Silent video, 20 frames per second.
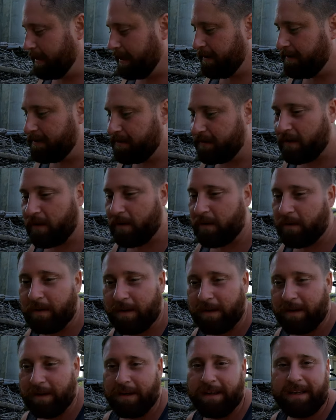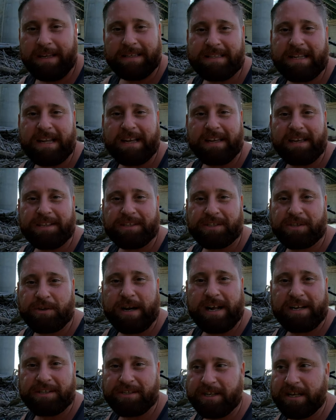And so it's not getting
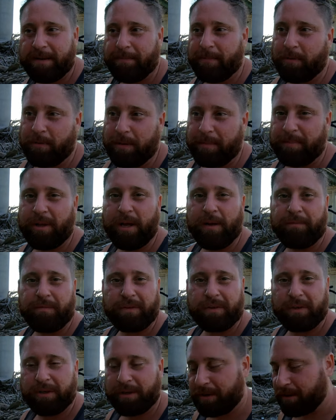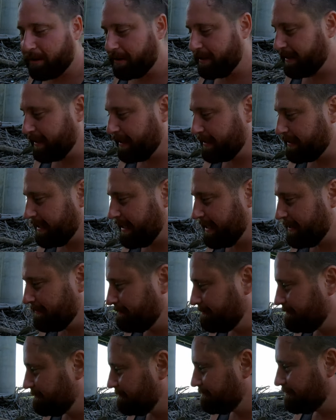scratched up or ripped off the hook or anything like that
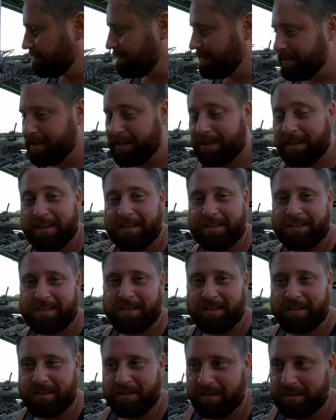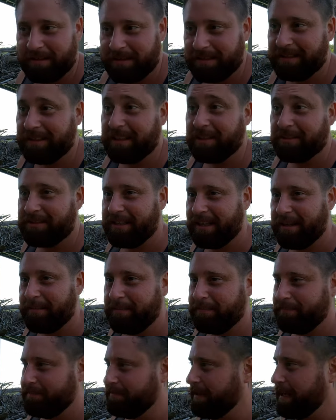just a little little tip
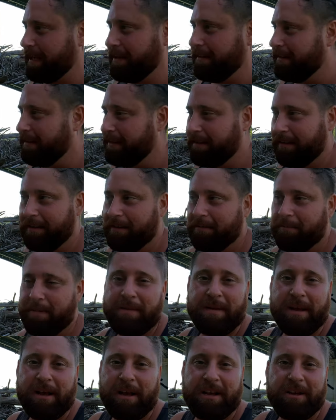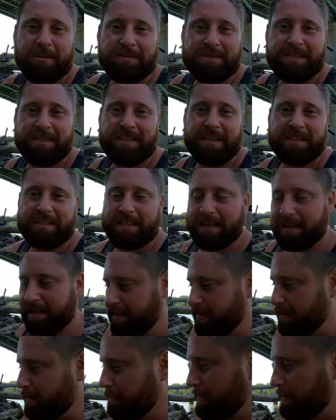maybe i don't suggest that either